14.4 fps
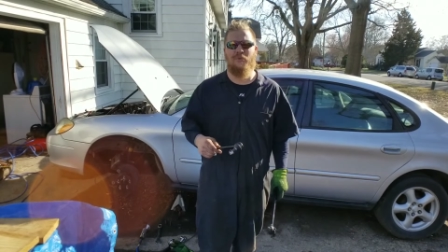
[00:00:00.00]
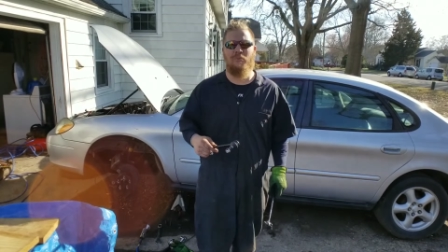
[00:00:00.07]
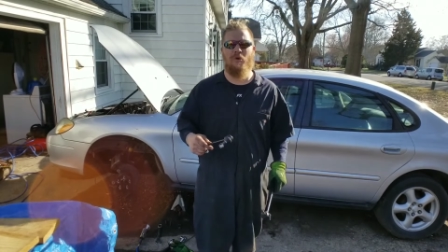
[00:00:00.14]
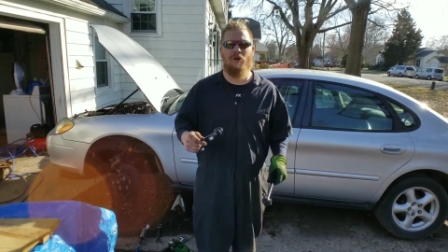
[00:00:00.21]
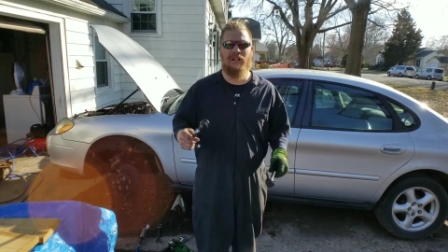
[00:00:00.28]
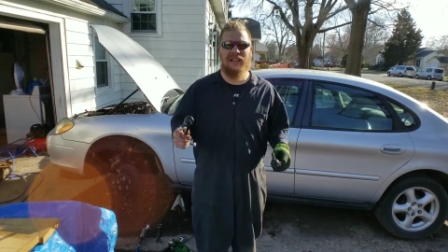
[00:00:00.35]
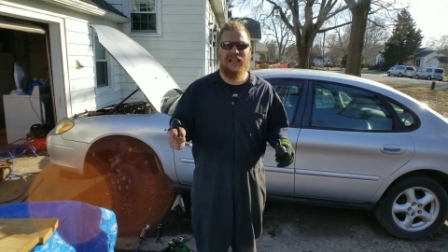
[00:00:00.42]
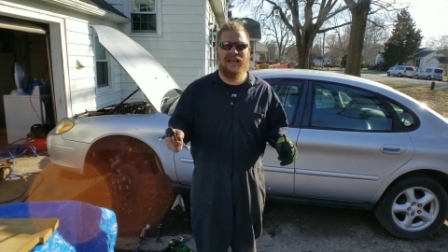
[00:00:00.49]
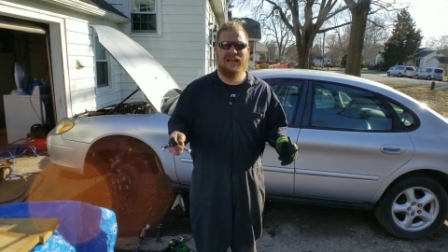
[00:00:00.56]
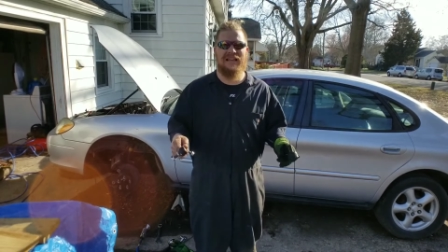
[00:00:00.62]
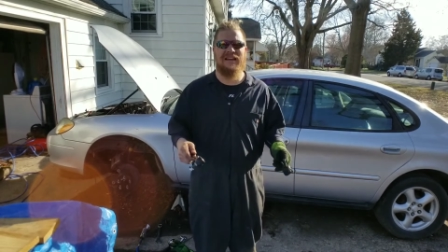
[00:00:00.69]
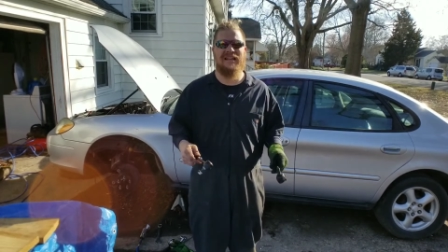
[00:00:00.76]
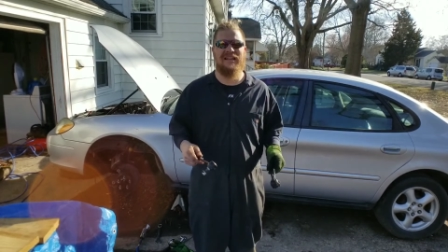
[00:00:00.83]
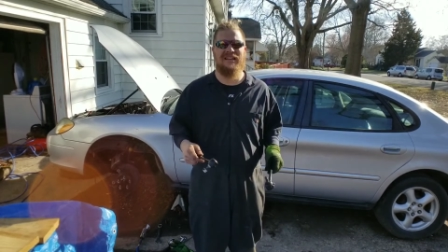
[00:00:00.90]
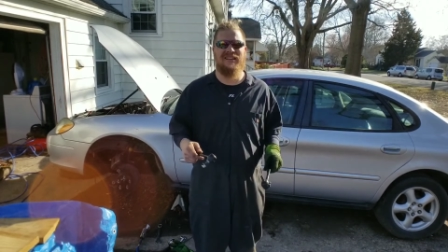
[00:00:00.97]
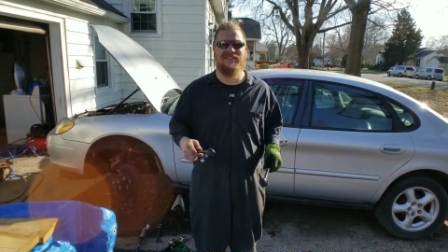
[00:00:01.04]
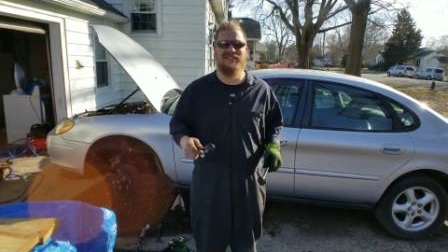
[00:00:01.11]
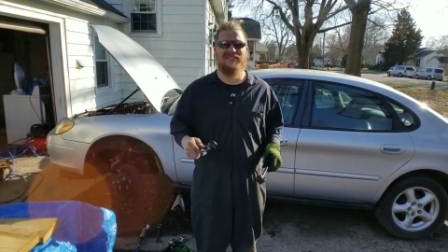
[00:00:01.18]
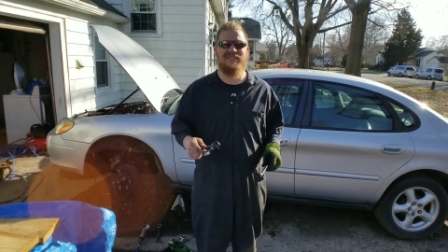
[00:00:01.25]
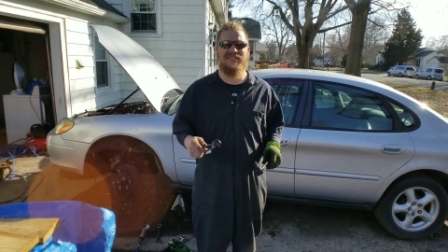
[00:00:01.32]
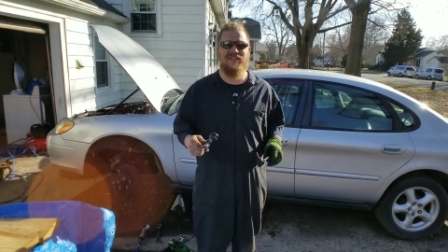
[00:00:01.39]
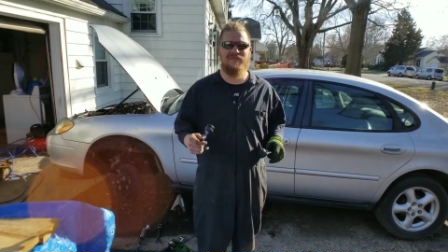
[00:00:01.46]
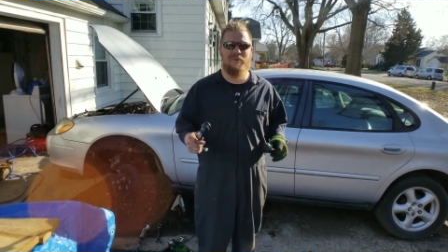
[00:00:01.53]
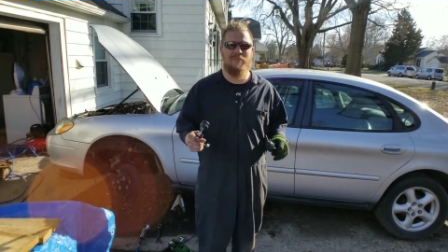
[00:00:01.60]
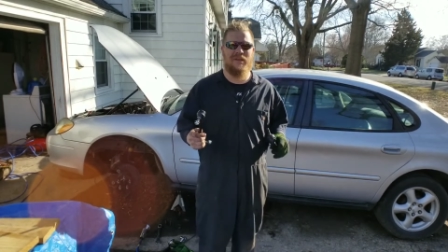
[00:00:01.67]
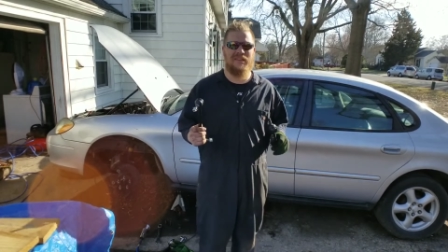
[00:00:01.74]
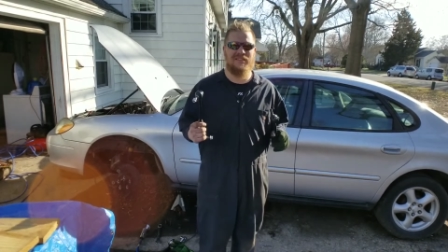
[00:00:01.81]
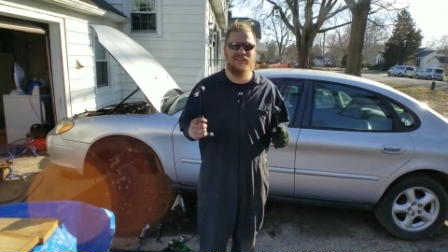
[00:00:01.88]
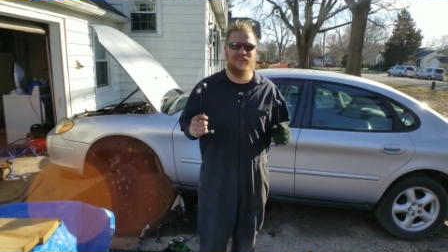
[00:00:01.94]
more lighting, stuff to
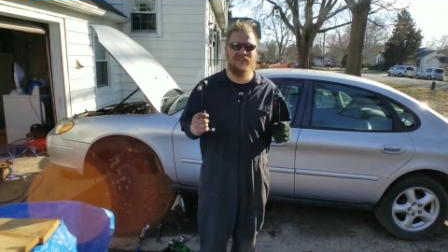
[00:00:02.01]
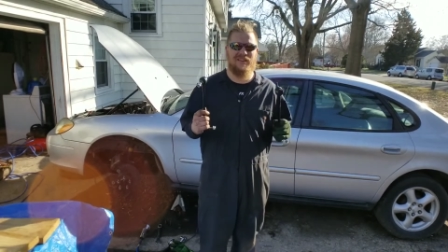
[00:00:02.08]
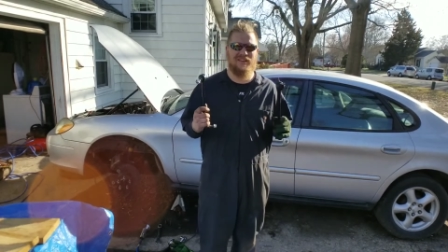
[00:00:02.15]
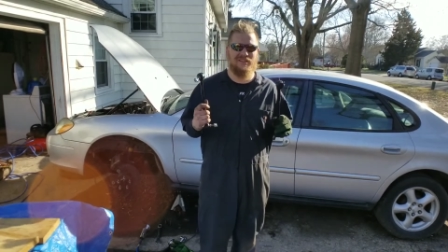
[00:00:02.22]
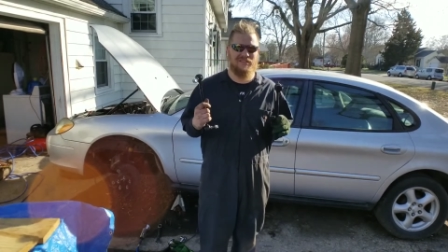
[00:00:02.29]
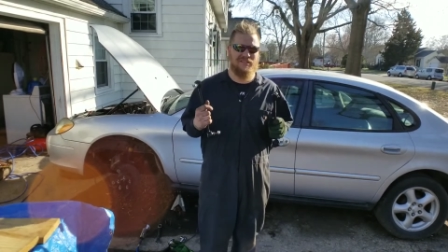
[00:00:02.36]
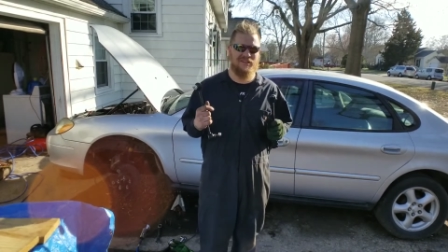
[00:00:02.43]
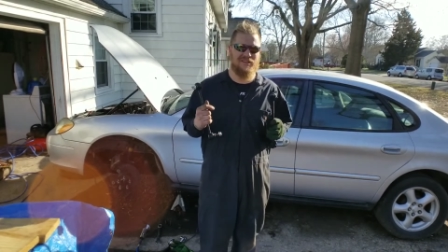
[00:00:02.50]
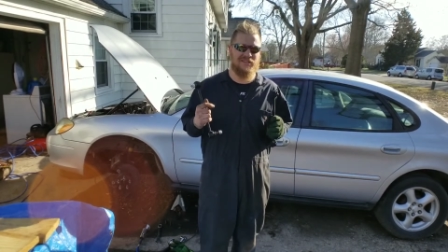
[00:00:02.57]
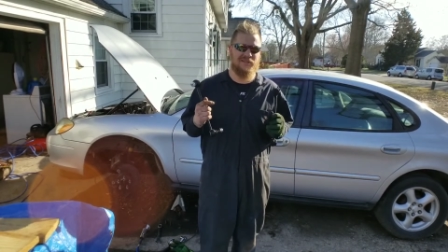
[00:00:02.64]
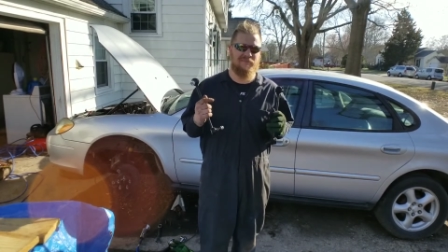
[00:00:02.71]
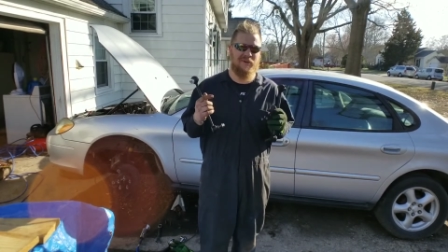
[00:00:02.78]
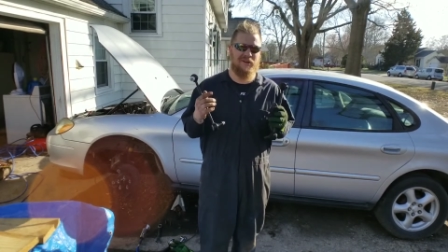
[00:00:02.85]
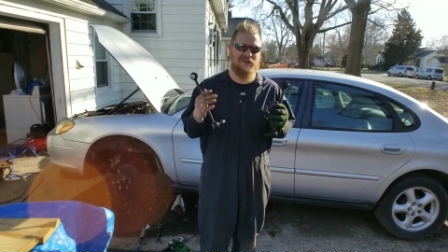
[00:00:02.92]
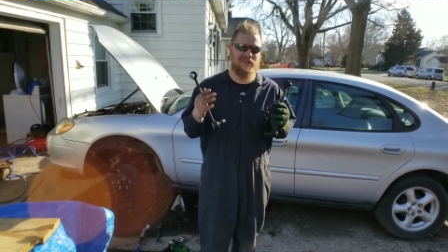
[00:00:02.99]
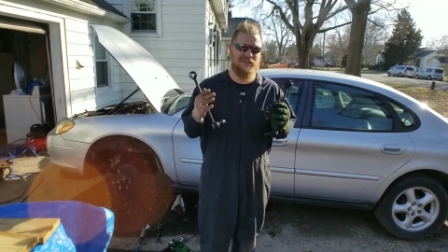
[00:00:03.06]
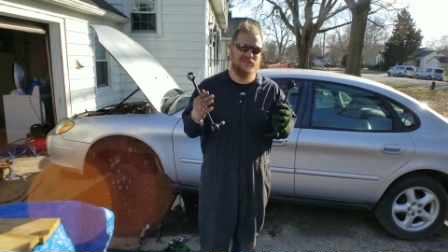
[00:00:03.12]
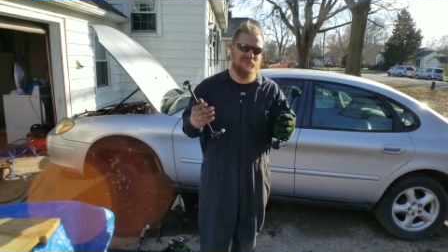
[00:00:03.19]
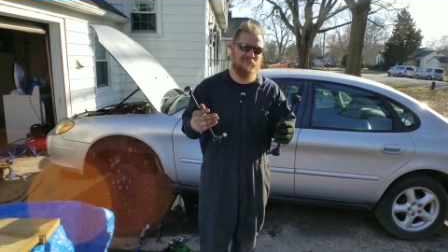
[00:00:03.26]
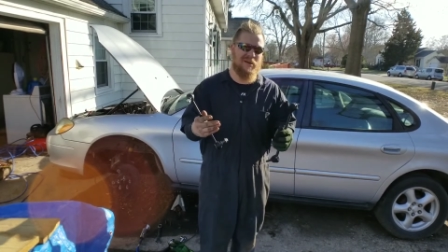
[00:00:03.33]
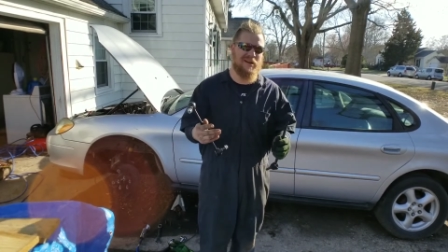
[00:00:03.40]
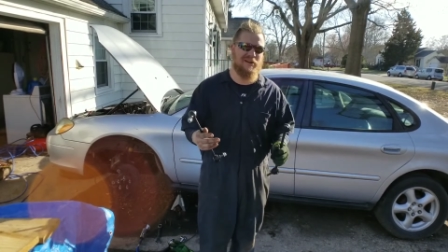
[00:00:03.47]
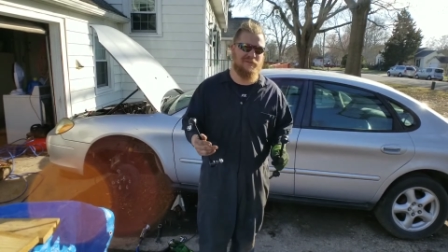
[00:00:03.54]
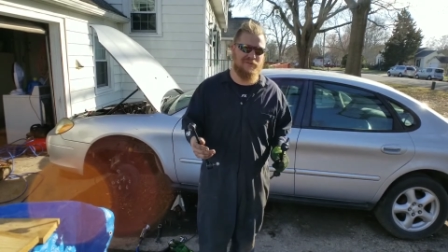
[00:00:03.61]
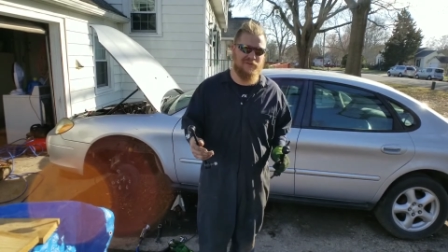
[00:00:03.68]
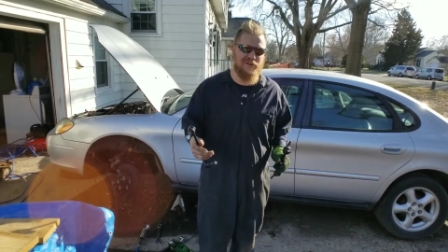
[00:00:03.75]
make the, the experience better for